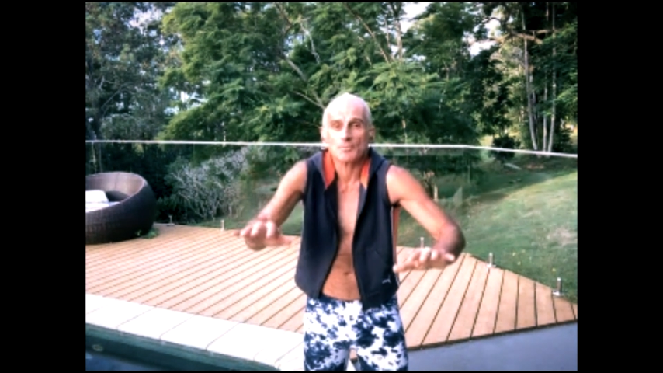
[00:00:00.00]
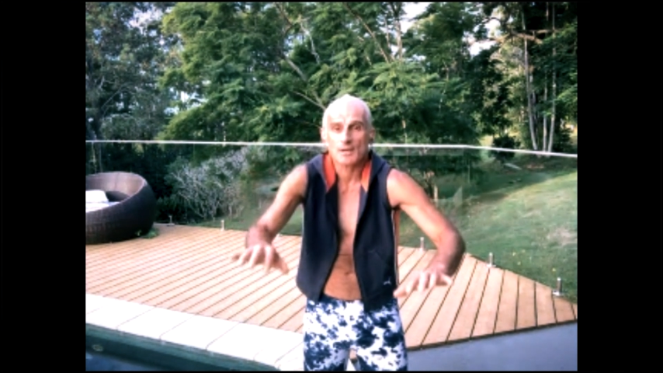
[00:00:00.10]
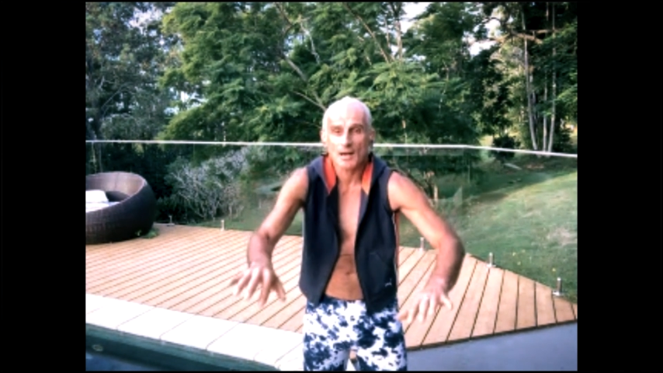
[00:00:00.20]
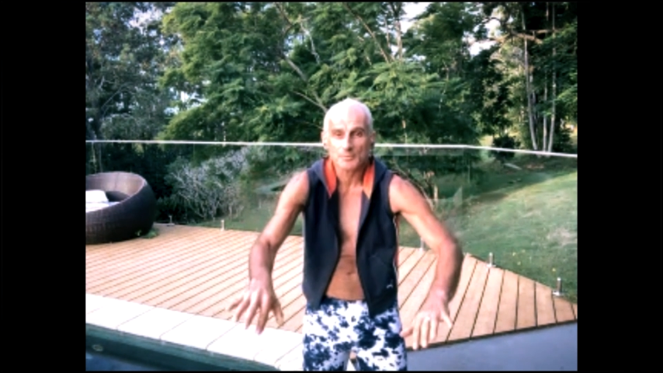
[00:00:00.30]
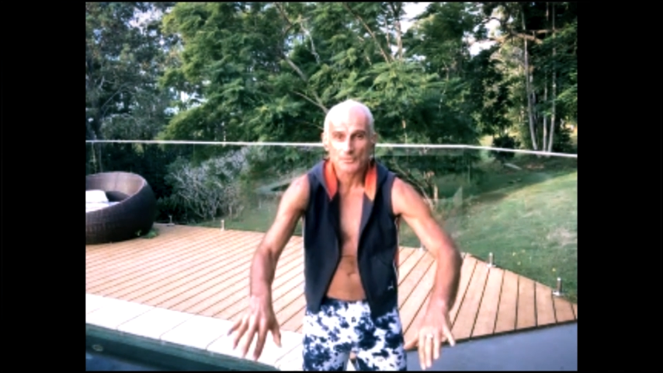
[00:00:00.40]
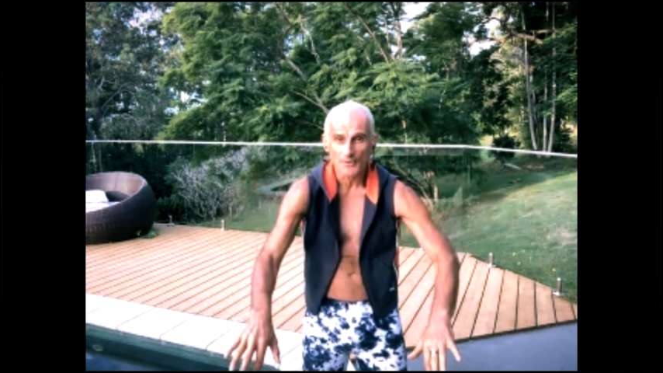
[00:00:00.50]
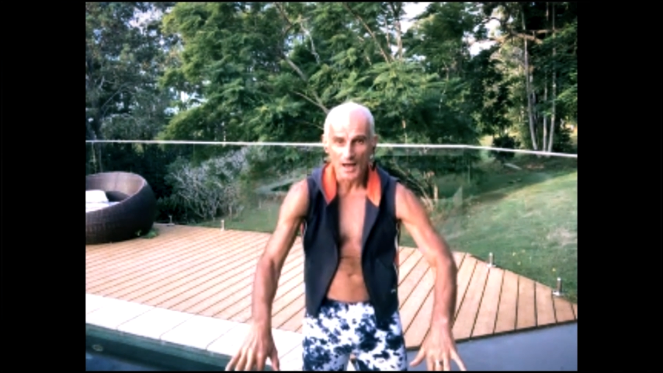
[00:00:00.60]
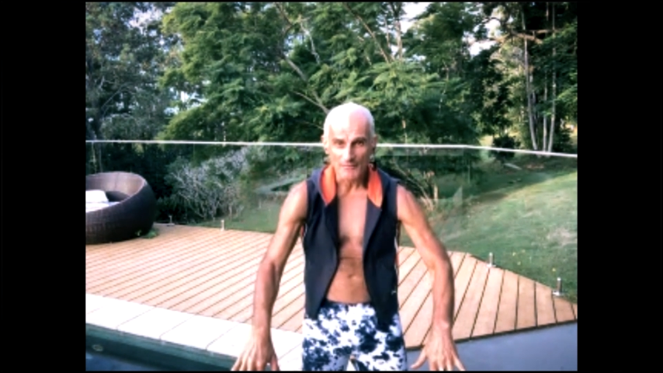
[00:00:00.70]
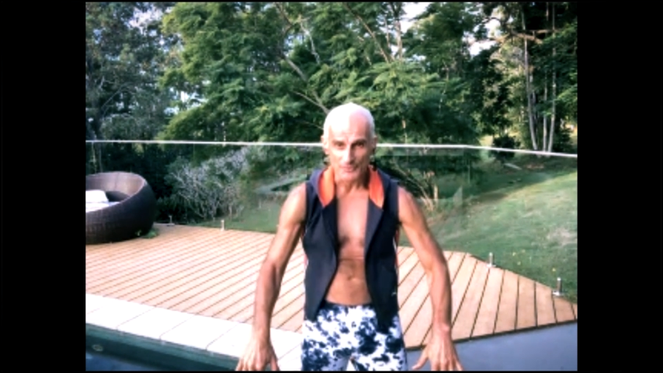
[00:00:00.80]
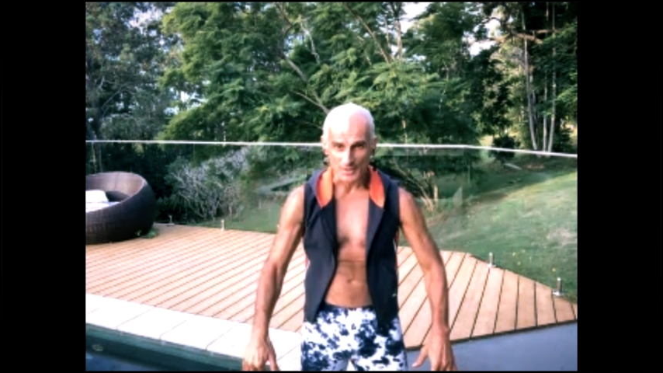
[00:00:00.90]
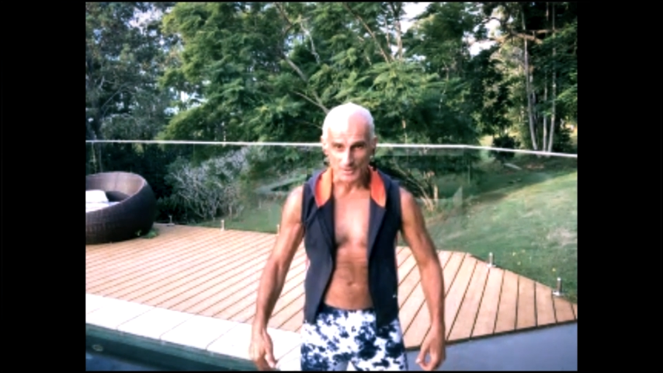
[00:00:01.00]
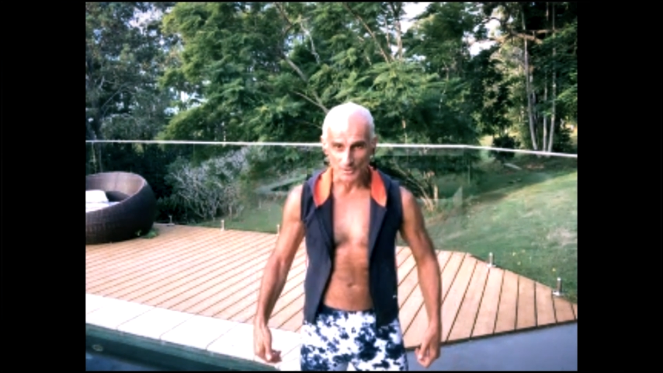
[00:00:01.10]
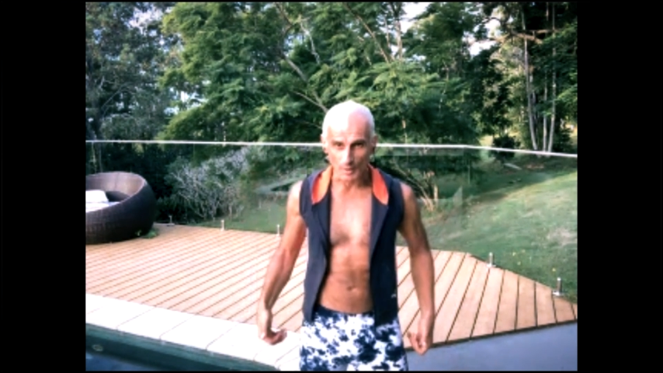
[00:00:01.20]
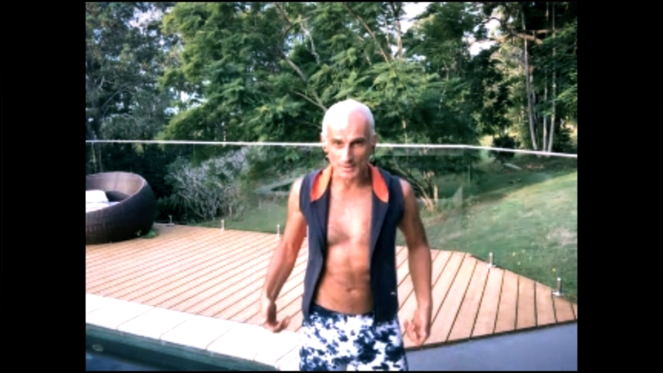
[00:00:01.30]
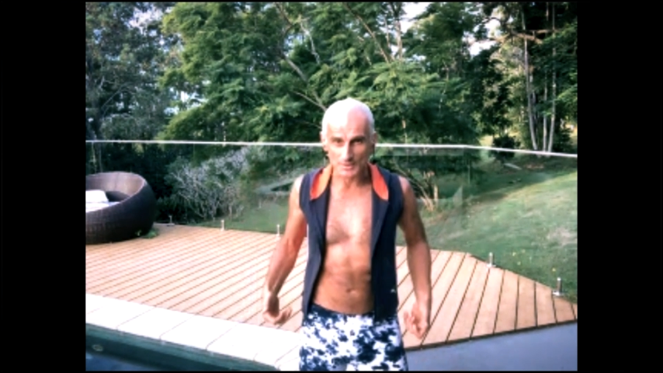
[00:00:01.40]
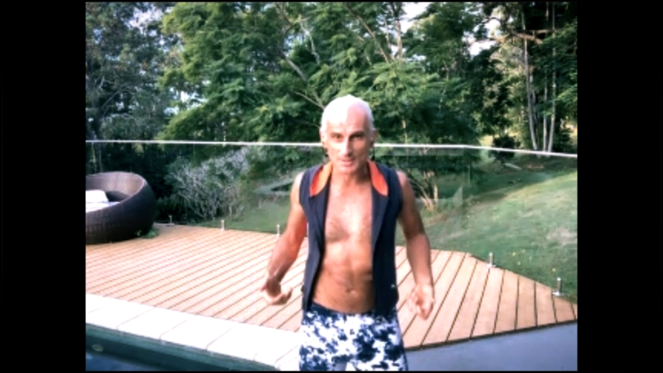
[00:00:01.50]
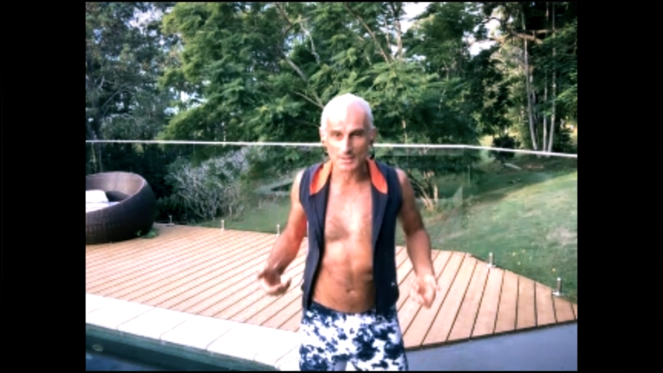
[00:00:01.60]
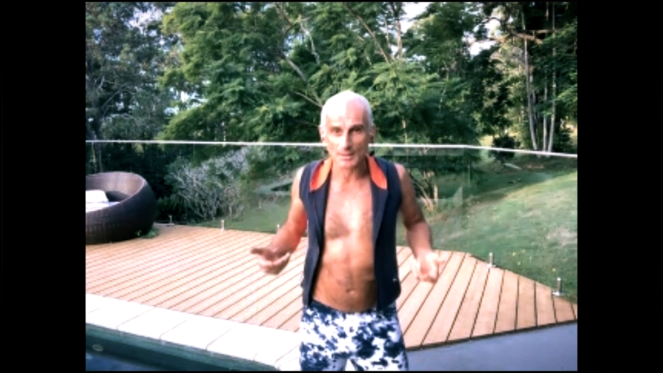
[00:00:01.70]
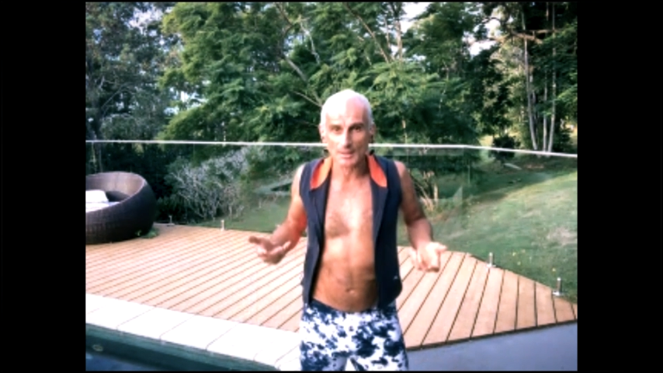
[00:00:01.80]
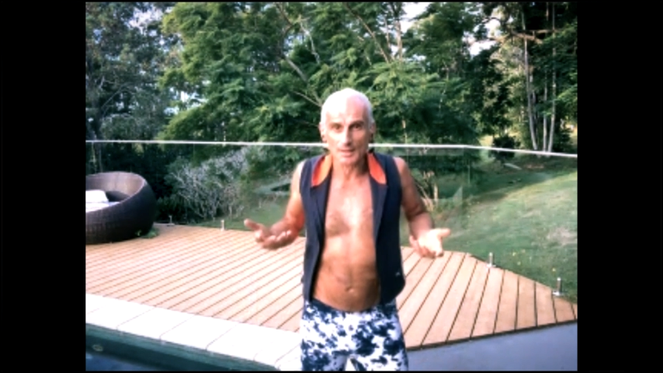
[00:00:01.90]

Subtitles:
It becomes 5 things at once.